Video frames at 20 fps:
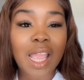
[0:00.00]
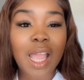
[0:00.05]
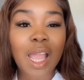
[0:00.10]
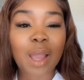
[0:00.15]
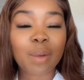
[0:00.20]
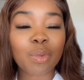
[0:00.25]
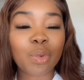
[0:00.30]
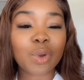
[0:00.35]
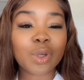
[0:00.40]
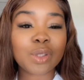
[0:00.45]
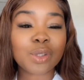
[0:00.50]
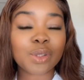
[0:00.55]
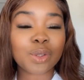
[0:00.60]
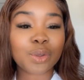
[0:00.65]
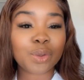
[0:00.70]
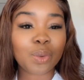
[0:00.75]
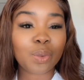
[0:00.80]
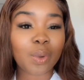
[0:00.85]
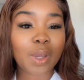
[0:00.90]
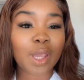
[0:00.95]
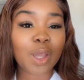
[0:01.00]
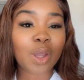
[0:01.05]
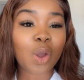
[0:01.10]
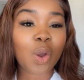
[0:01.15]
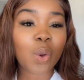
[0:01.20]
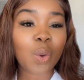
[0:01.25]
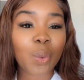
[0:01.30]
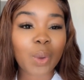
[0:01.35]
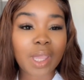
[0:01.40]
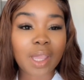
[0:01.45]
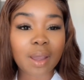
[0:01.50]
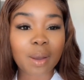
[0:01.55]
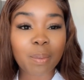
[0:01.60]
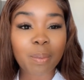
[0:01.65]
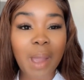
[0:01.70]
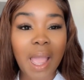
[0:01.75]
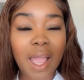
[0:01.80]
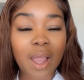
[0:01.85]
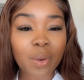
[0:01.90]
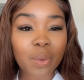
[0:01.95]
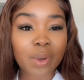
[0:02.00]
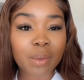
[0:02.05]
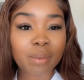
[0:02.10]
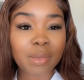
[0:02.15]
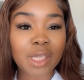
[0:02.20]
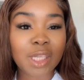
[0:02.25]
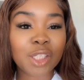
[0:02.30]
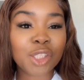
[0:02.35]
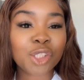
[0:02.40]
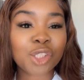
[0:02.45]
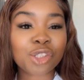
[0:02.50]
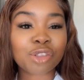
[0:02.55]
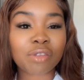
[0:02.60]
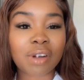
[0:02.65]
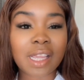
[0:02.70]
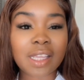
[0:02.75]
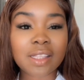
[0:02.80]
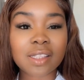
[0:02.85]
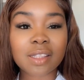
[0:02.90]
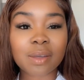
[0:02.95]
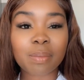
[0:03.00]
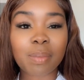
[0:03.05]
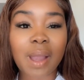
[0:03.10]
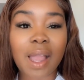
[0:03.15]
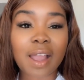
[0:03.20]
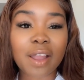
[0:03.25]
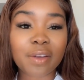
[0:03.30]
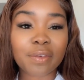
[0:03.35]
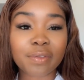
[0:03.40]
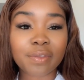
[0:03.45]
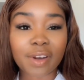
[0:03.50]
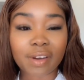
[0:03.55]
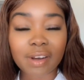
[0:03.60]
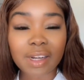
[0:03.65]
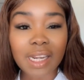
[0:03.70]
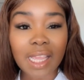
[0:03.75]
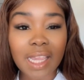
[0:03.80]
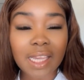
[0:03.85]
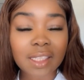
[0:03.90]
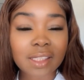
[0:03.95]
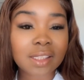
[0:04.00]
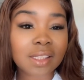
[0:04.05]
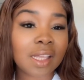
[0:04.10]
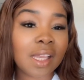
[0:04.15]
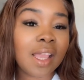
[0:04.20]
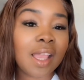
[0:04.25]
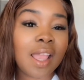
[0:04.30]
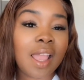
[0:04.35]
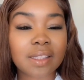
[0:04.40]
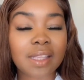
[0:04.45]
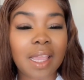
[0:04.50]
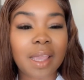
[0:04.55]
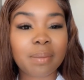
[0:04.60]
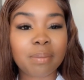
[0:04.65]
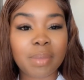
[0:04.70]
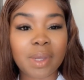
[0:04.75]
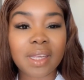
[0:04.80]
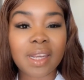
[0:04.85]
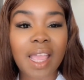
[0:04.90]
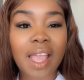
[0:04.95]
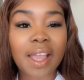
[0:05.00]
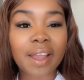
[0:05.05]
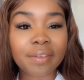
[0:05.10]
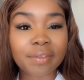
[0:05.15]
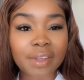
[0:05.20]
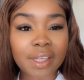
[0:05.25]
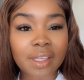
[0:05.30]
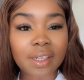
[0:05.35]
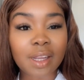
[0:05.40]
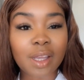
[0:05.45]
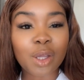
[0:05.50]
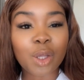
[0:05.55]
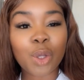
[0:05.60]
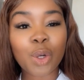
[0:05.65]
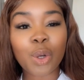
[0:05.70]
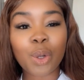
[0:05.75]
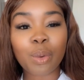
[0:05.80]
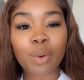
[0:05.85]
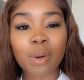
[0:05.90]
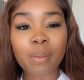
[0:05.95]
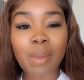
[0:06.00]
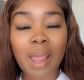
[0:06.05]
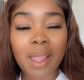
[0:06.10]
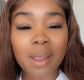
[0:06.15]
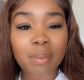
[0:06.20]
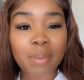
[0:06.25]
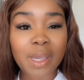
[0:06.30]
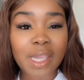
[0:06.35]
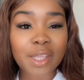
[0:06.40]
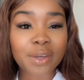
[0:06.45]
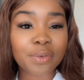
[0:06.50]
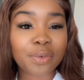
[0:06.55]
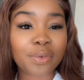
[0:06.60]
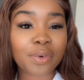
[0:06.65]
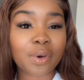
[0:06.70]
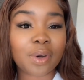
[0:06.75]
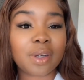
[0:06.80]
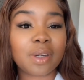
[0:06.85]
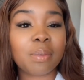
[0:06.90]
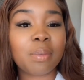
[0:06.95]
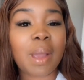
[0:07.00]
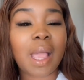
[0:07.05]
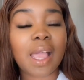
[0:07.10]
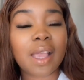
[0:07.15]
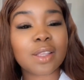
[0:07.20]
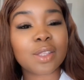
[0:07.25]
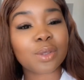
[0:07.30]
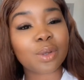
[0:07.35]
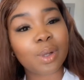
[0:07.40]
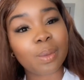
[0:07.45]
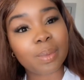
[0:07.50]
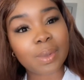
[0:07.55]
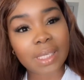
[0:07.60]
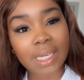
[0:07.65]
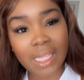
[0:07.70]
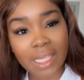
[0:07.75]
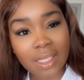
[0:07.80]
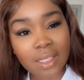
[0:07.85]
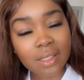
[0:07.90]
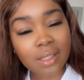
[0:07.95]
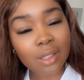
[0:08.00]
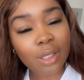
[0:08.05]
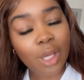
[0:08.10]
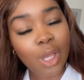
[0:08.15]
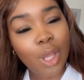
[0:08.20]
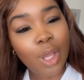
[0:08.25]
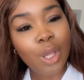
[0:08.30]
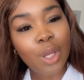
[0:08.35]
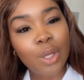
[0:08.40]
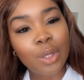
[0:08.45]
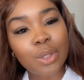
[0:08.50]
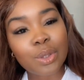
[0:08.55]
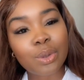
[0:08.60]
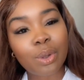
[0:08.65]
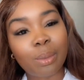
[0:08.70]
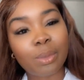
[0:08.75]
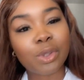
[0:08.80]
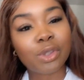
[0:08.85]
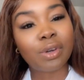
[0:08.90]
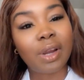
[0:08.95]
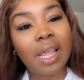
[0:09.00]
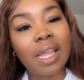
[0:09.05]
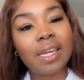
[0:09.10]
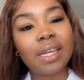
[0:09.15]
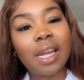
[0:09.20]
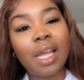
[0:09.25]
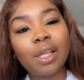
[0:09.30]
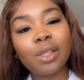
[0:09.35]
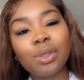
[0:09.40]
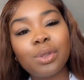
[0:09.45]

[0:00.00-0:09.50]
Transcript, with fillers: I'm going to do a quick pack with me, trying to pack very light. I've been having lower back pain for the past couple days, so I'm trying not